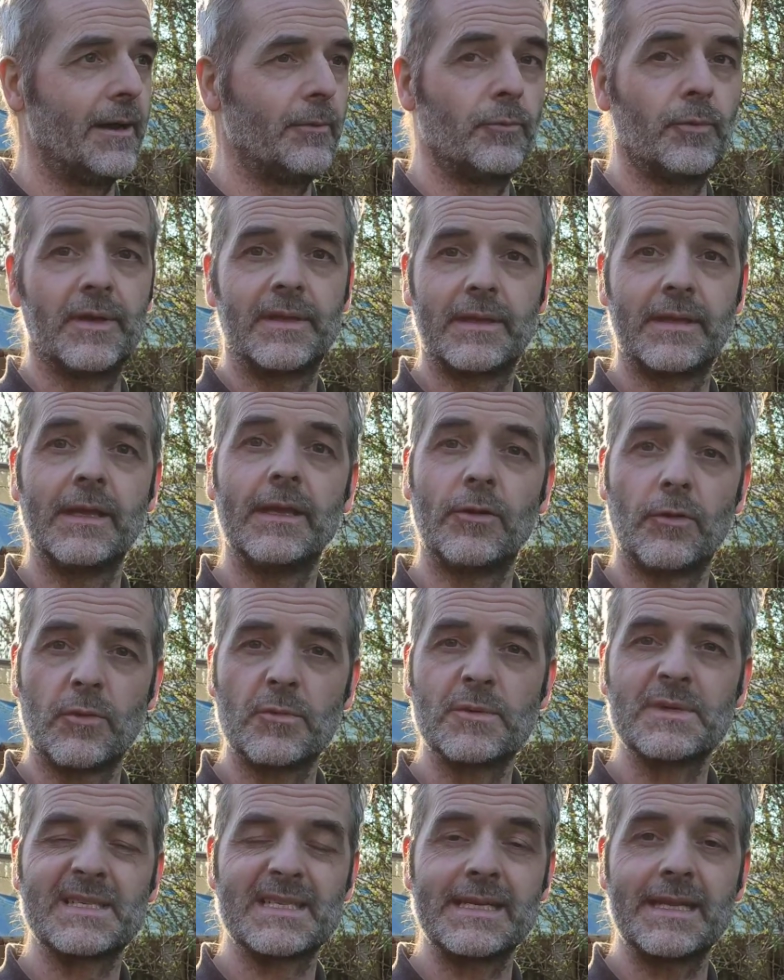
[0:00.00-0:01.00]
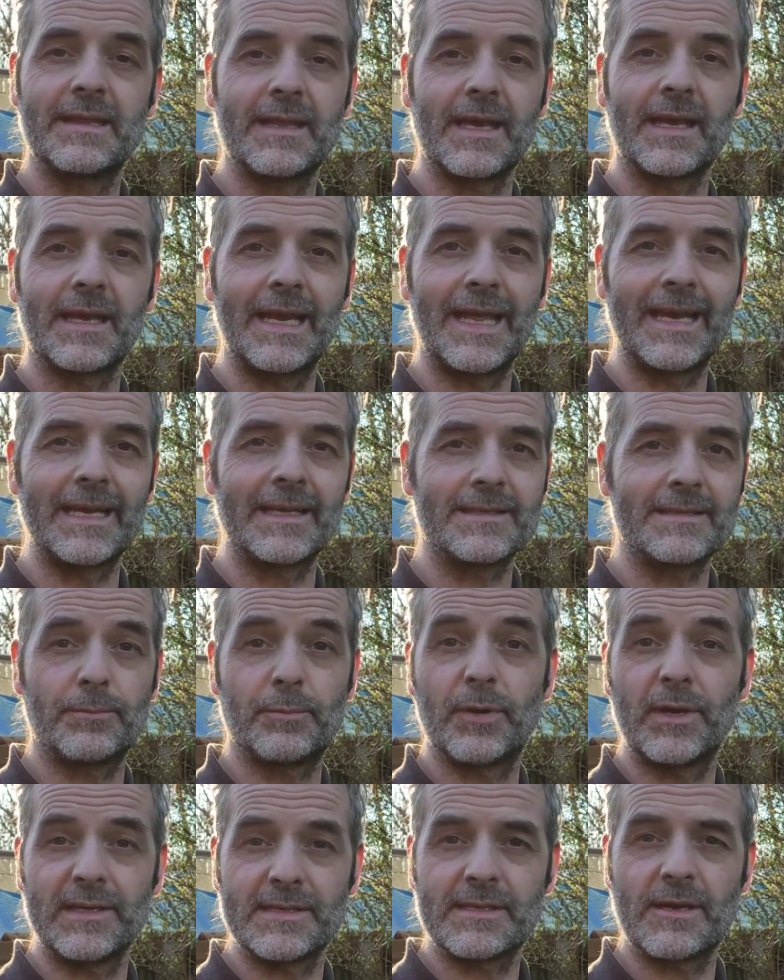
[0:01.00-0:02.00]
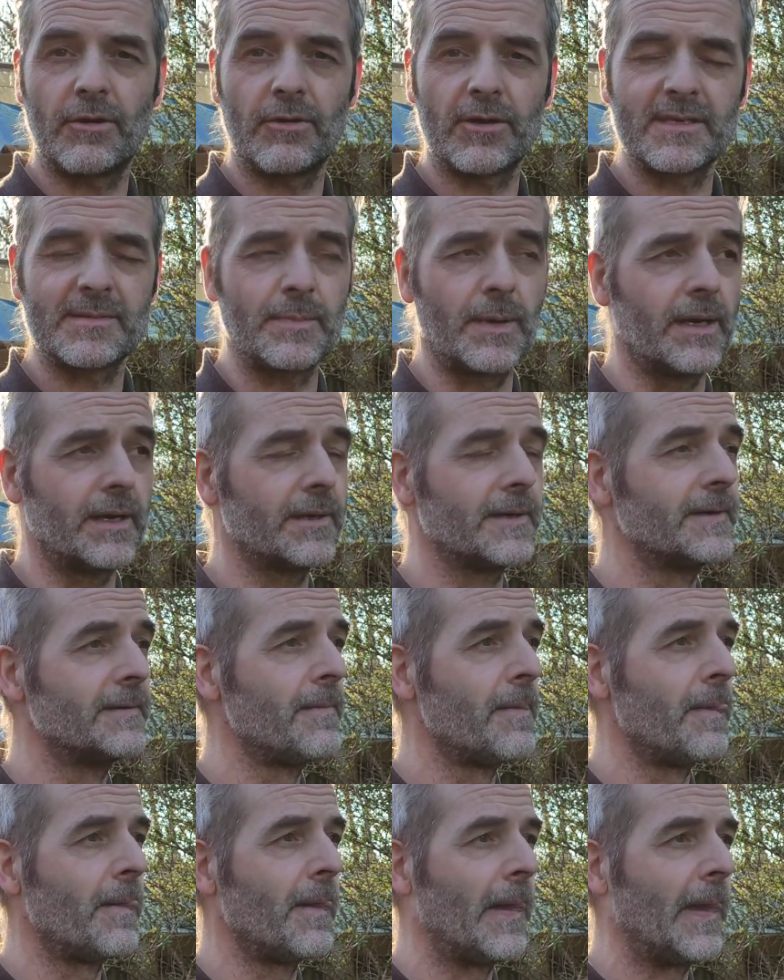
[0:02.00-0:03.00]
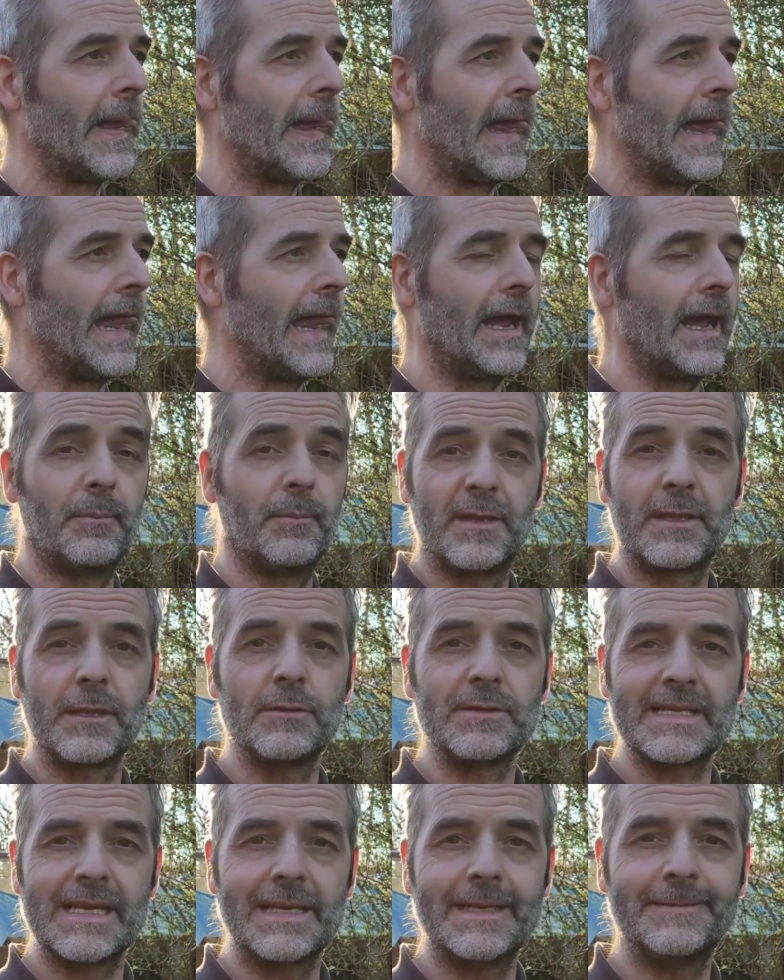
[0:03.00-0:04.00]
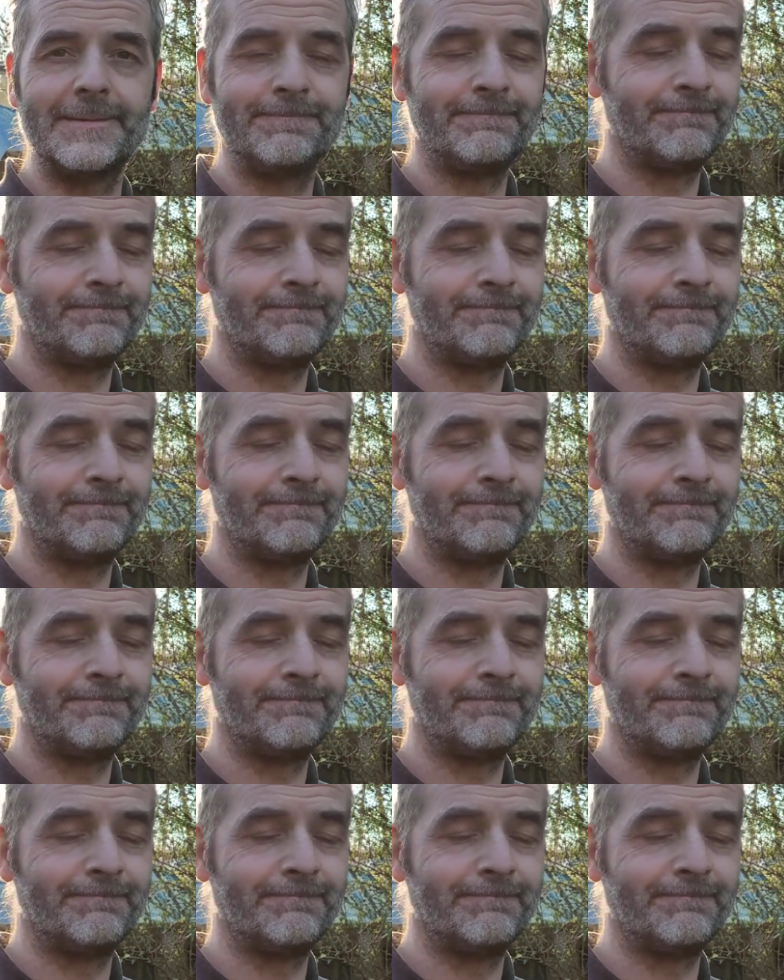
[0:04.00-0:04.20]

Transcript: with enormously thick legs, prehistoric spider, Methuselah.